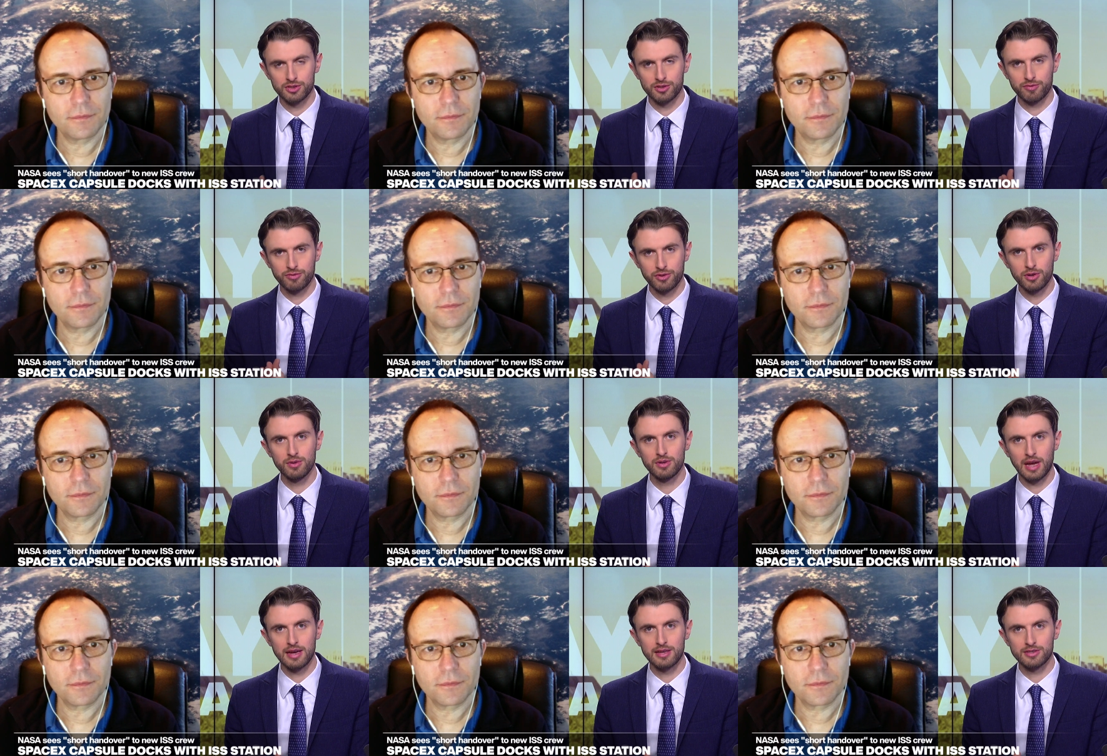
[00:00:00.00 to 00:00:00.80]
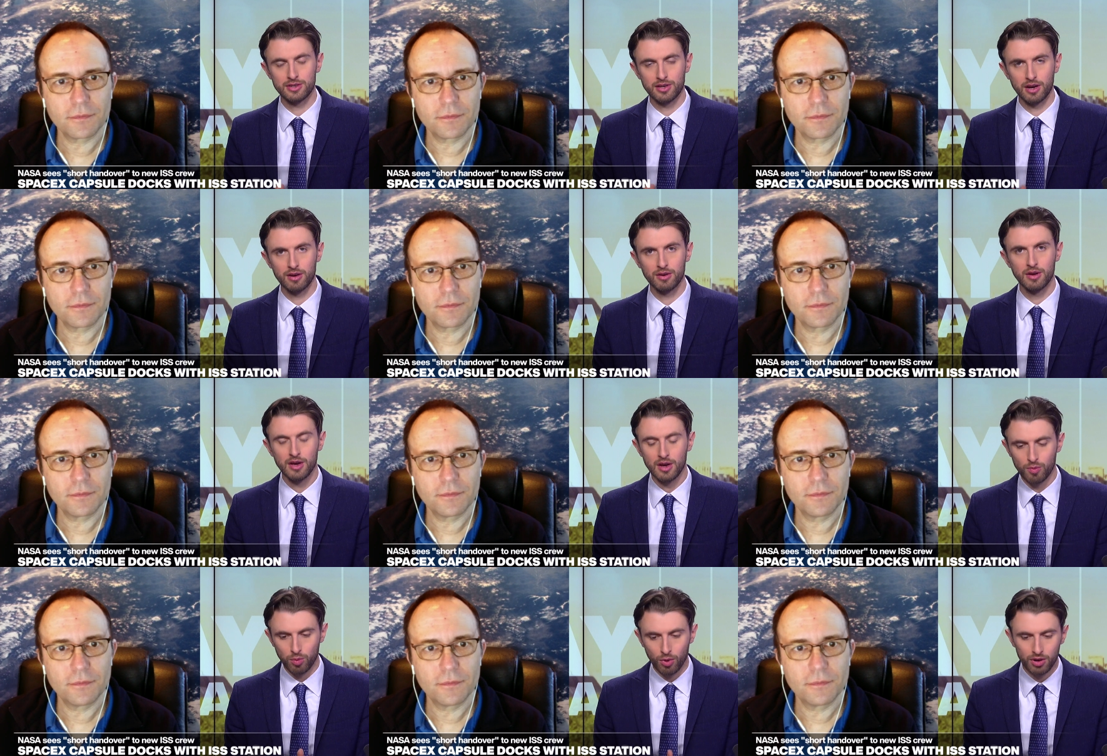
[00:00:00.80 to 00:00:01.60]
Speaker 1: a few days ago.
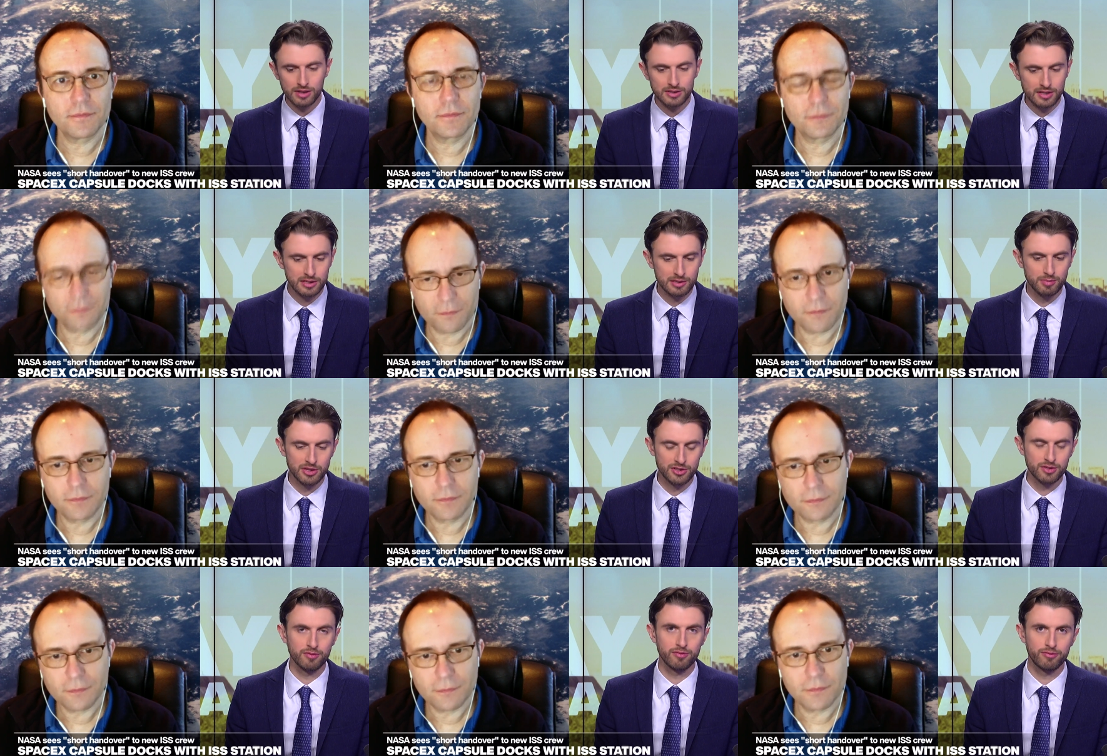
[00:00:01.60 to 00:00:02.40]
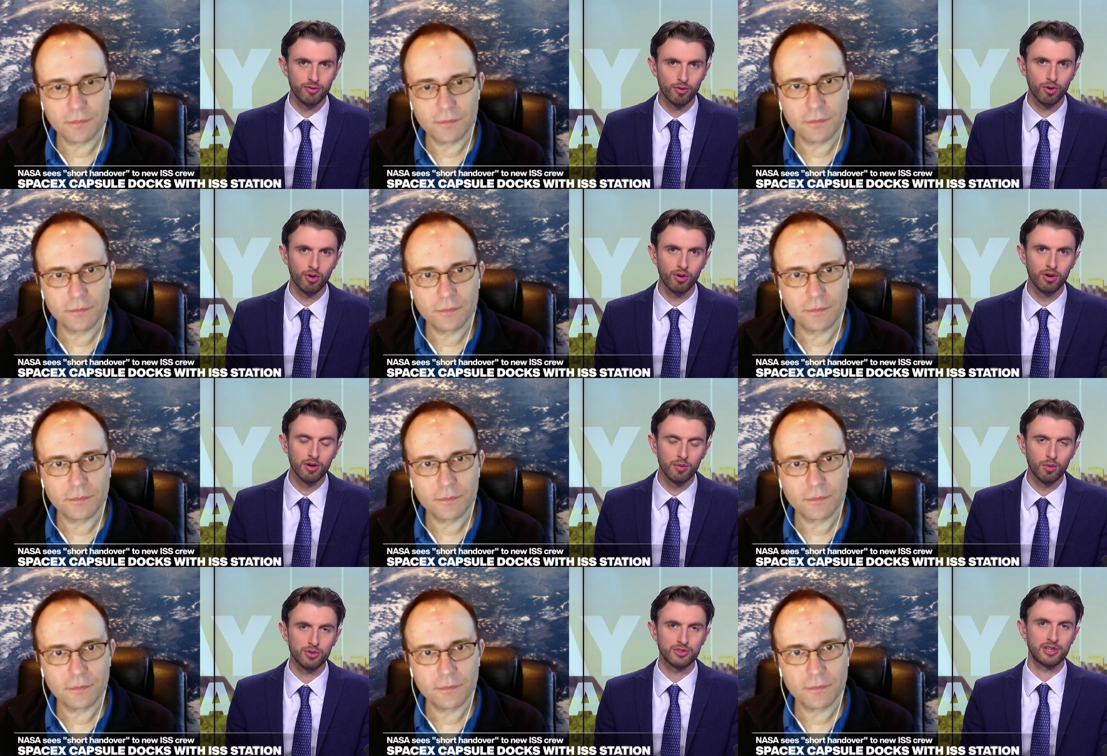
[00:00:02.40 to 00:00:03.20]
What is this mission for?
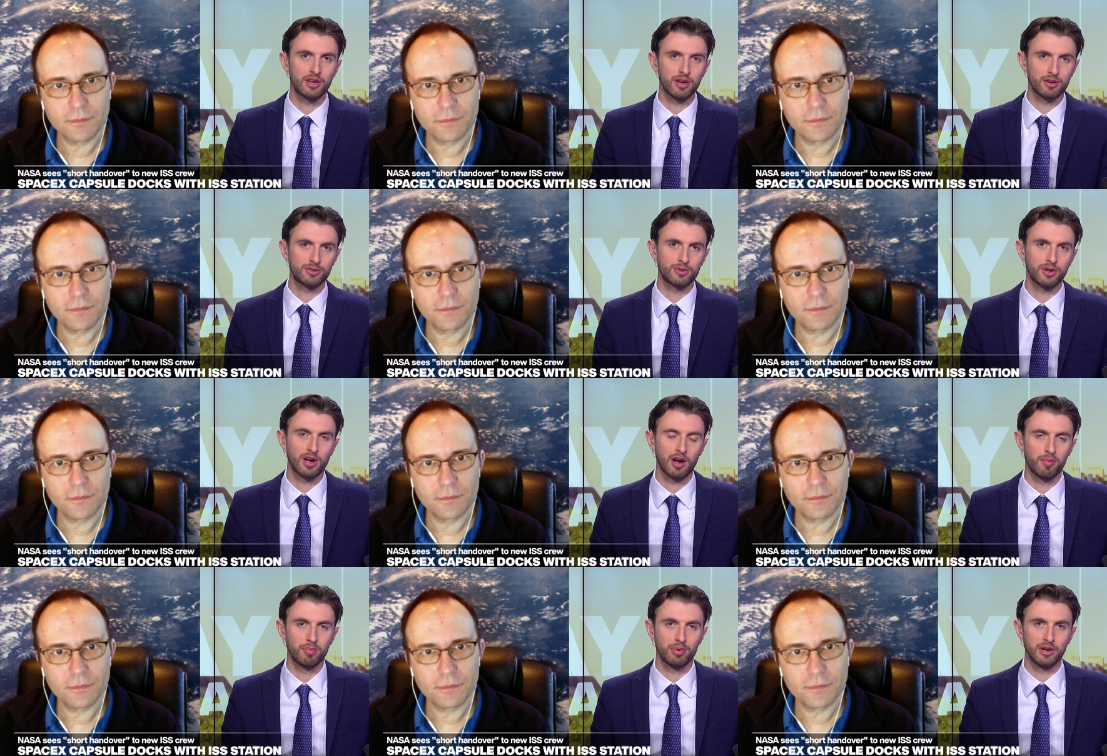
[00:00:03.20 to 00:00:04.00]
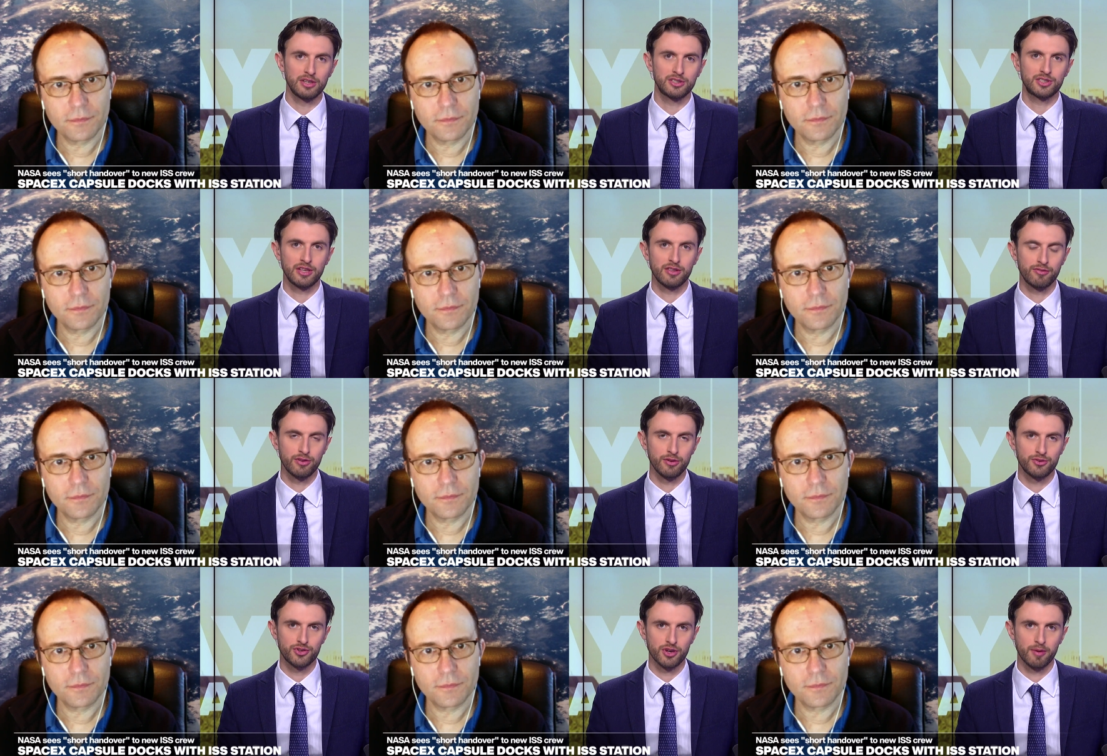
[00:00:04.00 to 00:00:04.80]
What's it going to accomplish in the
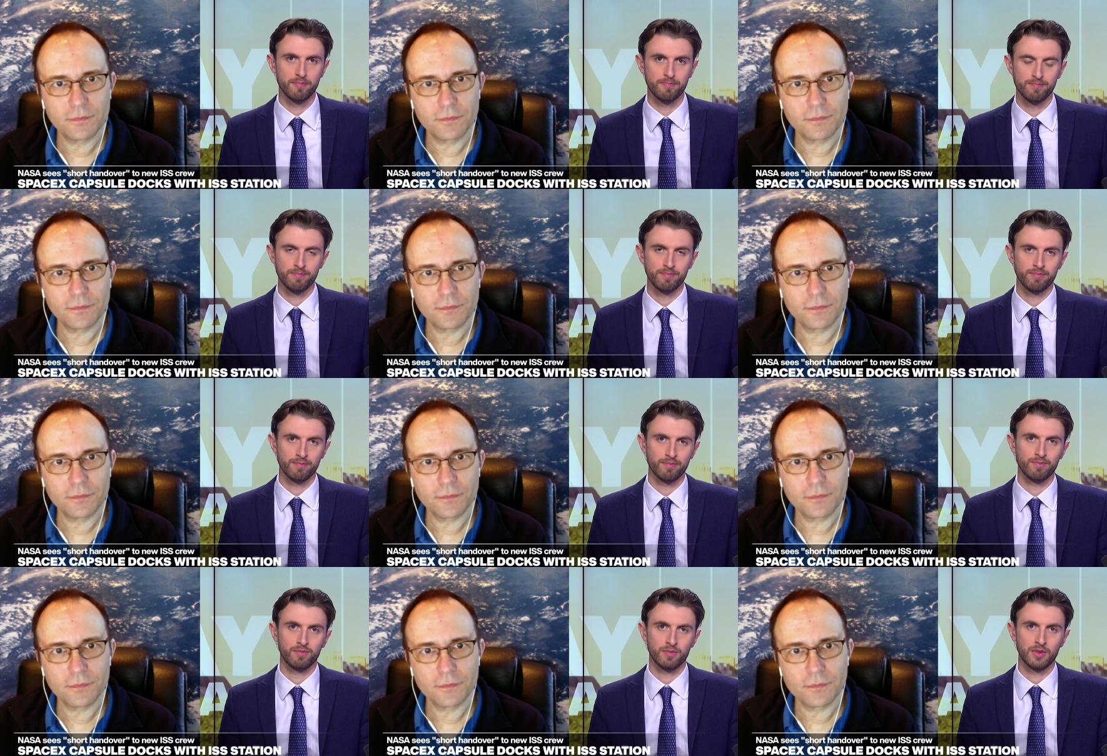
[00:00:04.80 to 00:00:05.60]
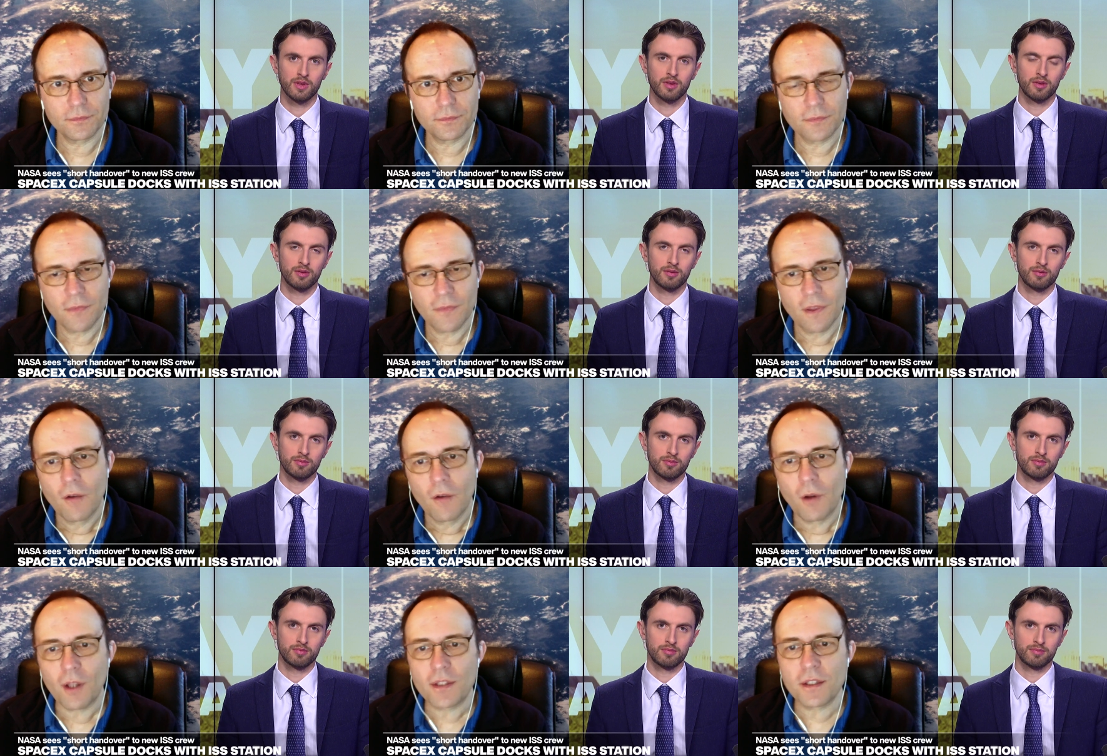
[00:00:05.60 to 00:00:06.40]
future?
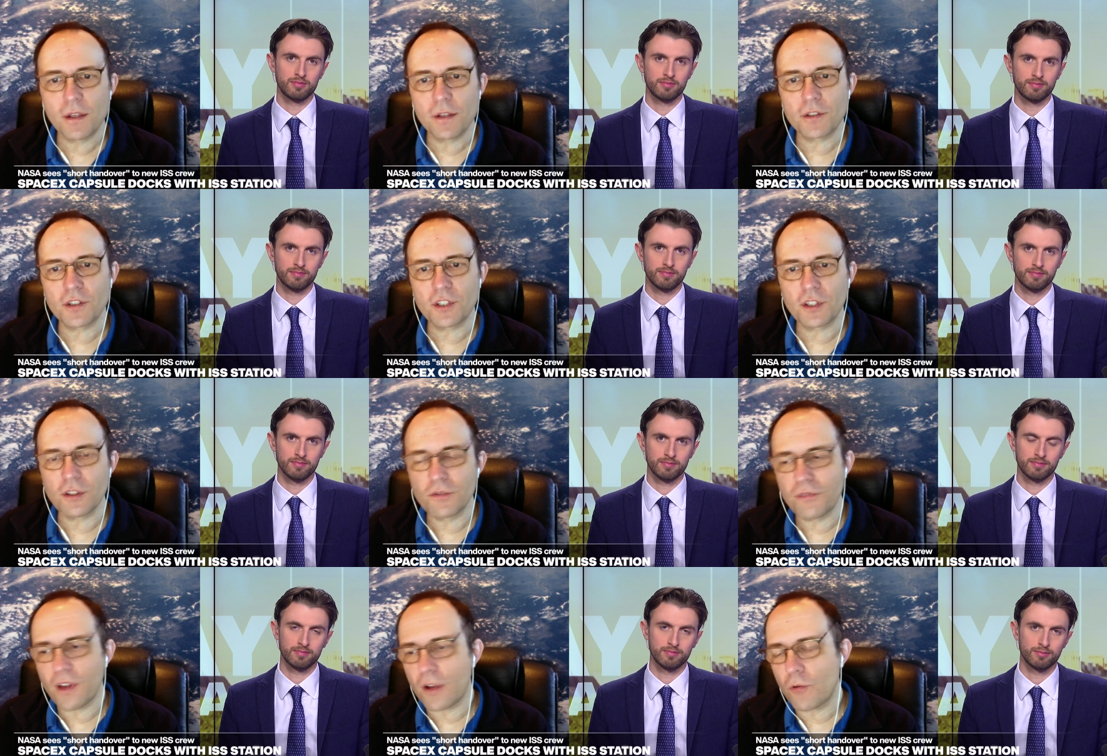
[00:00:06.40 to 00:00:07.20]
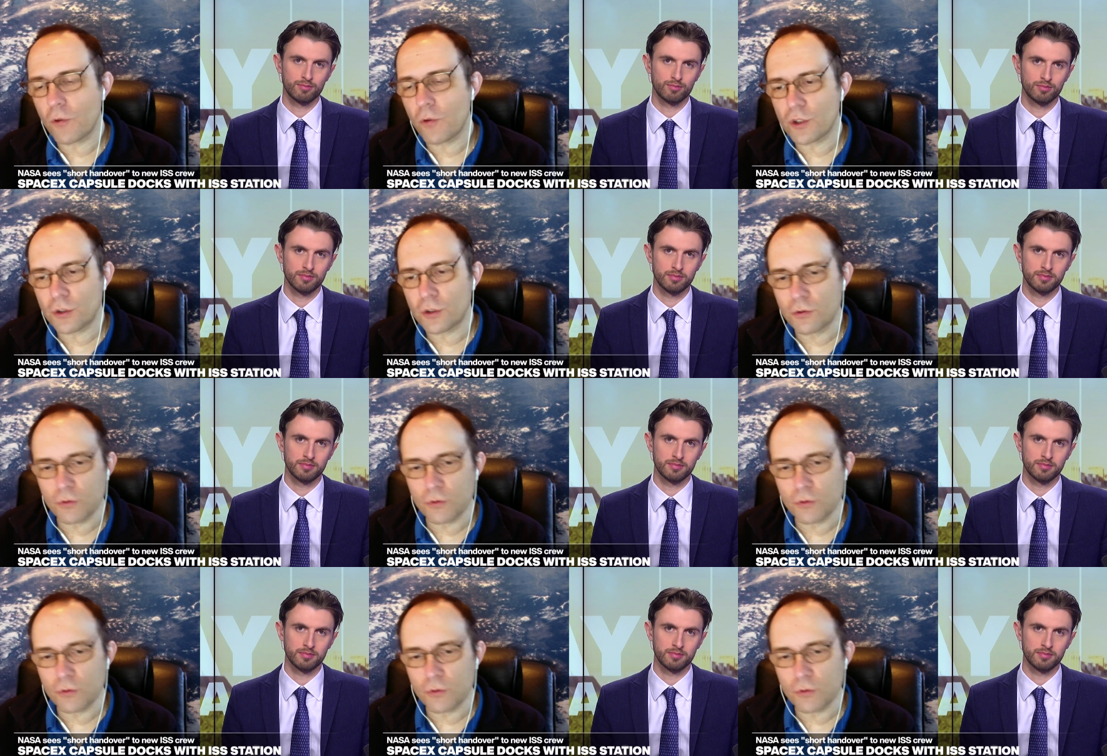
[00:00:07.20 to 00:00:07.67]
Speaker 2: Well, the, the second flight was to